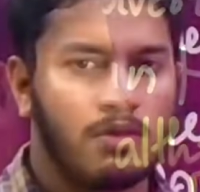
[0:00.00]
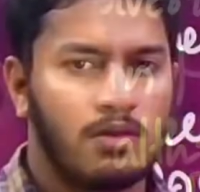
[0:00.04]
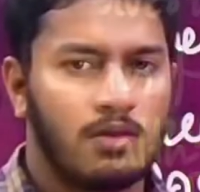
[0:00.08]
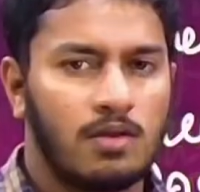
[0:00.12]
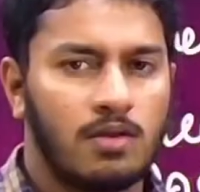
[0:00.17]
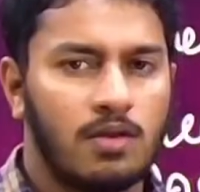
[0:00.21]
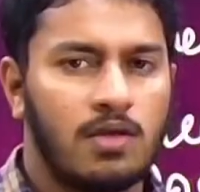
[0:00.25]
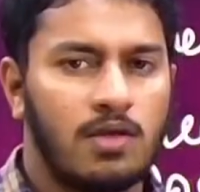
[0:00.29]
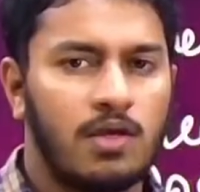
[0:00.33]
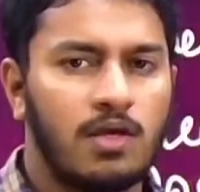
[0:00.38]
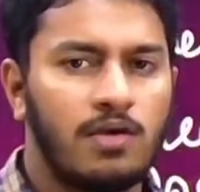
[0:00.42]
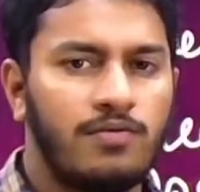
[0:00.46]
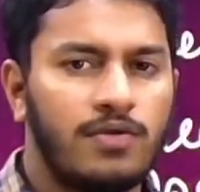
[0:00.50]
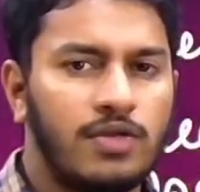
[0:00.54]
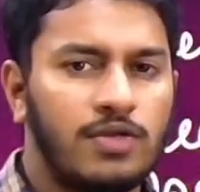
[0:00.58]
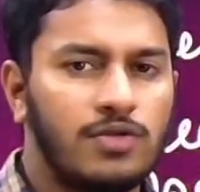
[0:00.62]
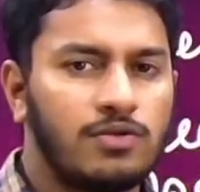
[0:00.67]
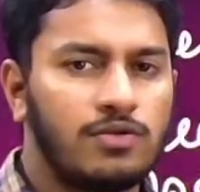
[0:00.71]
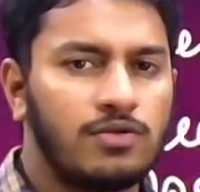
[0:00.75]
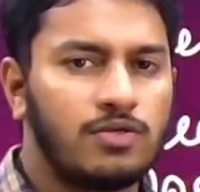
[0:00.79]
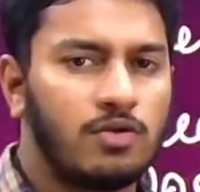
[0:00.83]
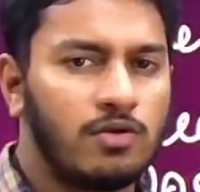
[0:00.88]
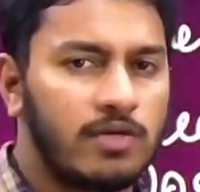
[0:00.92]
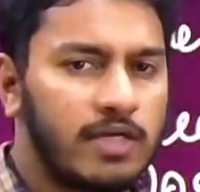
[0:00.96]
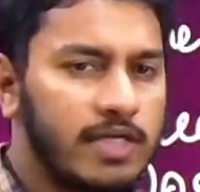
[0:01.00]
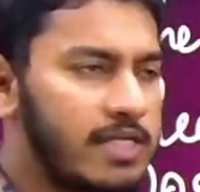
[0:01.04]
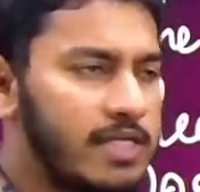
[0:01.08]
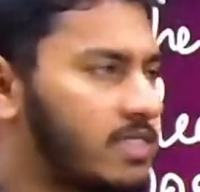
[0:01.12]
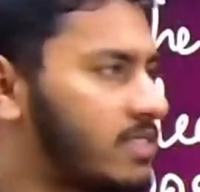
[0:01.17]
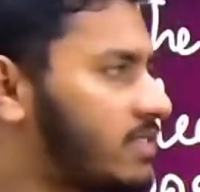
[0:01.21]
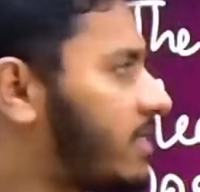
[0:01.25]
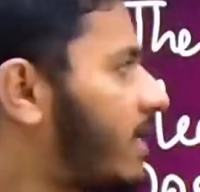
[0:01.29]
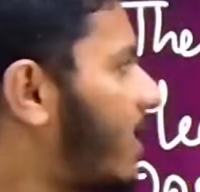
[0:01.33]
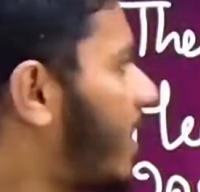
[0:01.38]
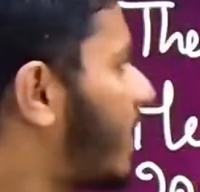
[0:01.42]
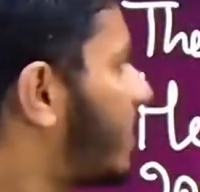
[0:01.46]
Here we should notice
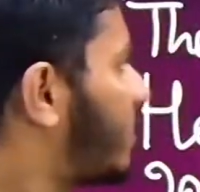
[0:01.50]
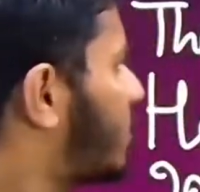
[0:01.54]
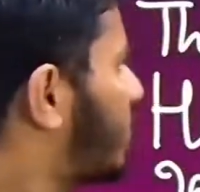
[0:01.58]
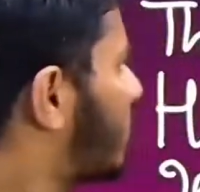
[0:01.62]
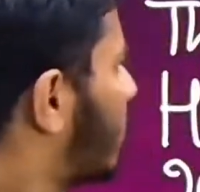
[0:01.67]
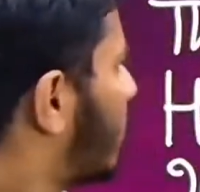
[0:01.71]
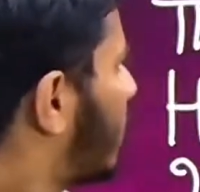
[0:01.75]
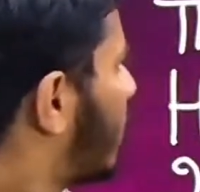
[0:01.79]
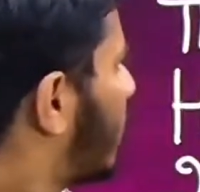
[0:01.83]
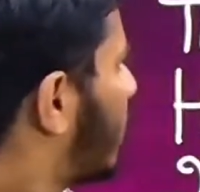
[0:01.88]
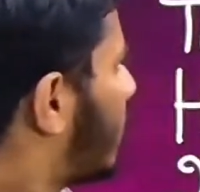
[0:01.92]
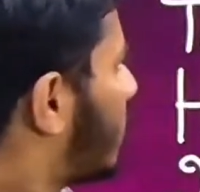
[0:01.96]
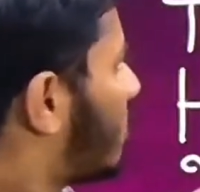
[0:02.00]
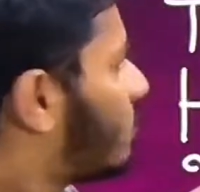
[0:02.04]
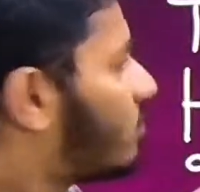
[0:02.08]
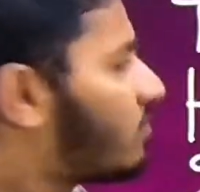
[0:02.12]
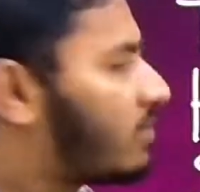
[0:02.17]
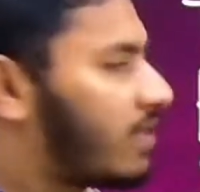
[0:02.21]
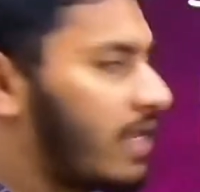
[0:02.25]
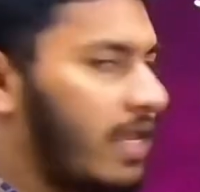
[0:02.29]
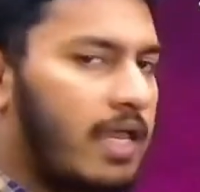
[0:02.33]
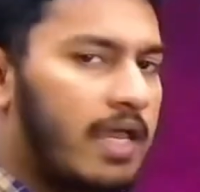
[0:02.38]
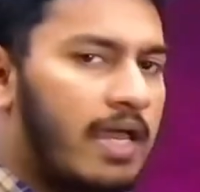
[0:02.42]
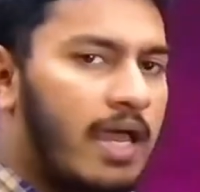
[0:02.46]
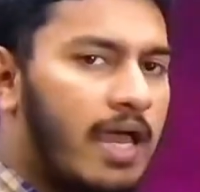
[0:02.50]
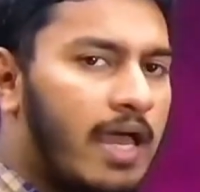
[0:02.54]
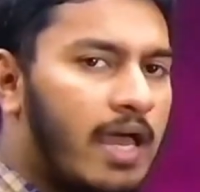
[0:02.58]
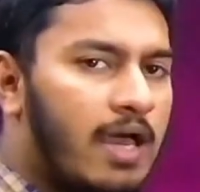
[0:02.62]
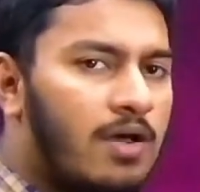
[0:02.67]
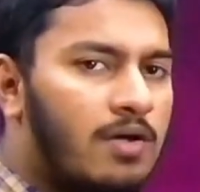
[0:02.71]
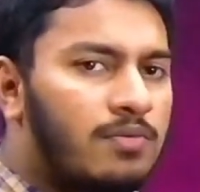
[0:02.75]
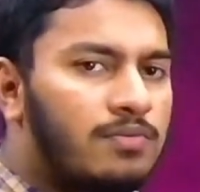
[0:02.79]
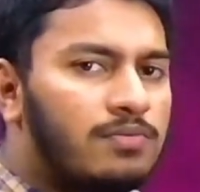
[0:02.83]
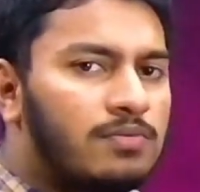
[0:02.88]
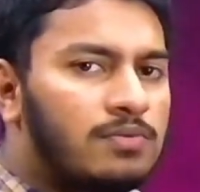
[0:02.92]
that they have